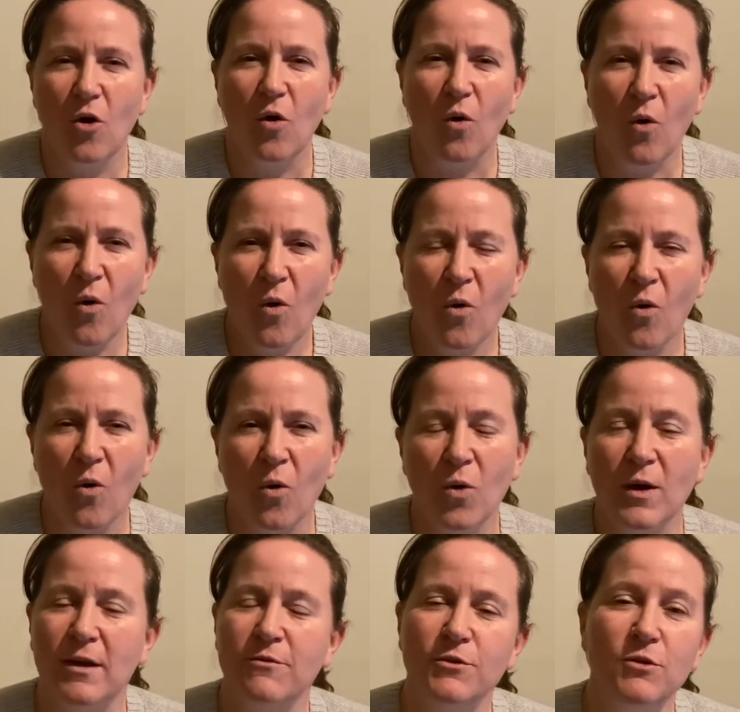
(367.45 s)
or
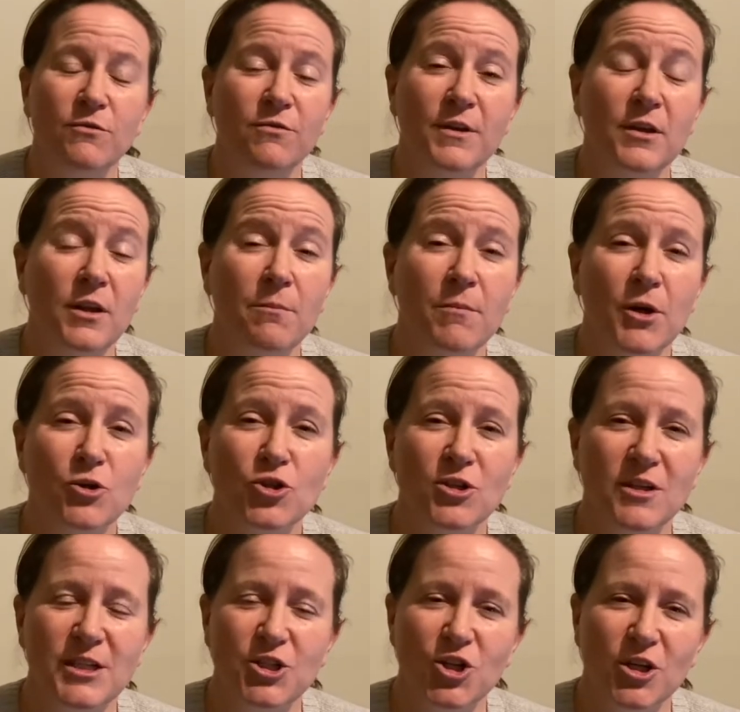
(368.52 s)
if you feel
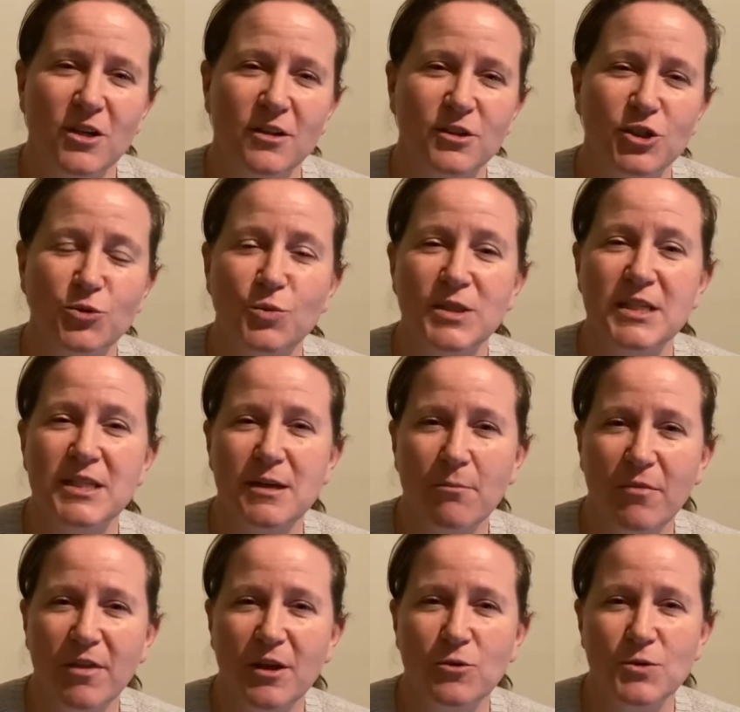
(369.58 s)
emotionally charged with
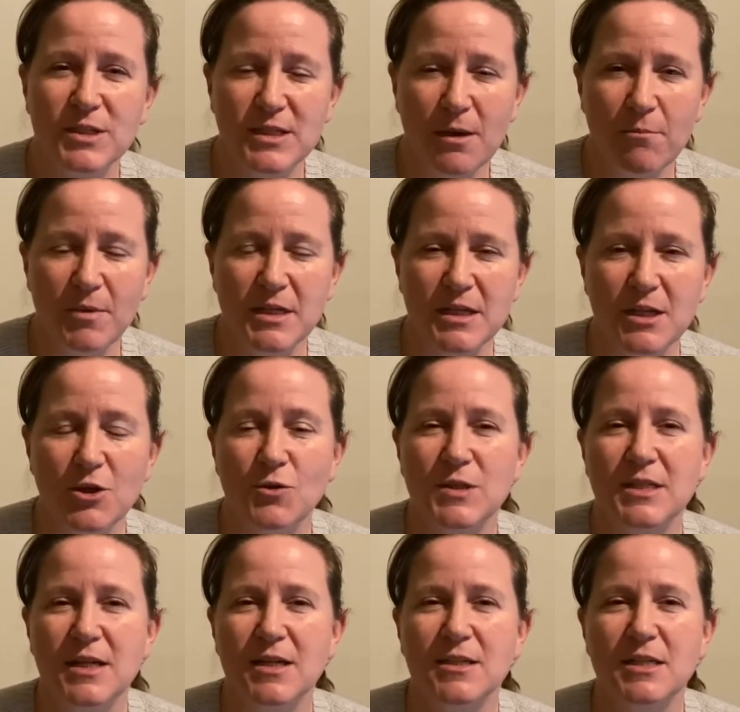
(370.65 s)
something or somebody who
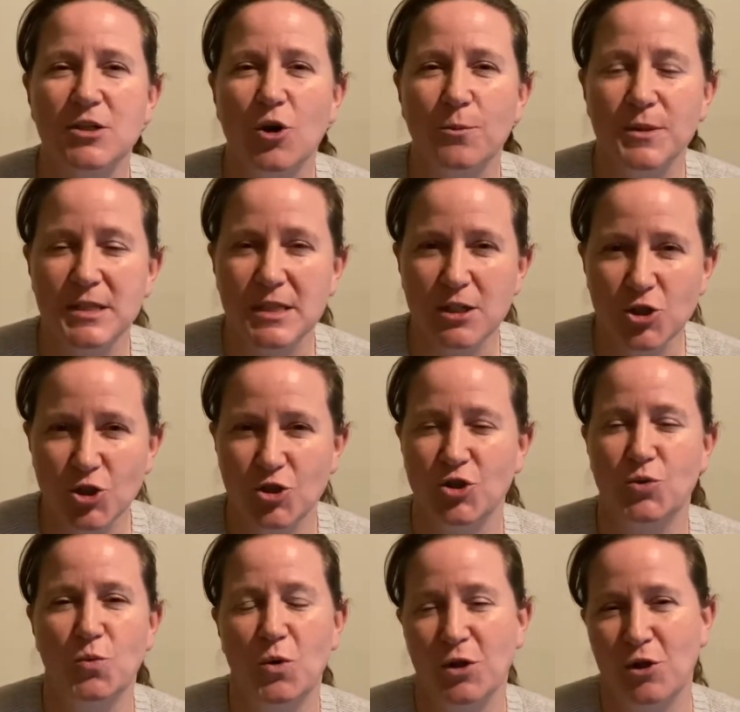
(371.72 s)
stands in opposition
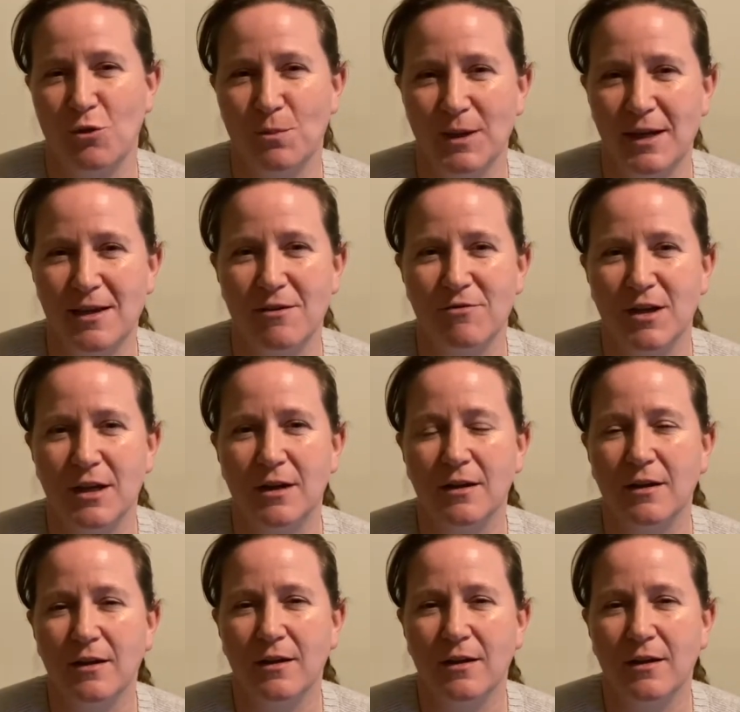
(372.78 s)
to what you believe in,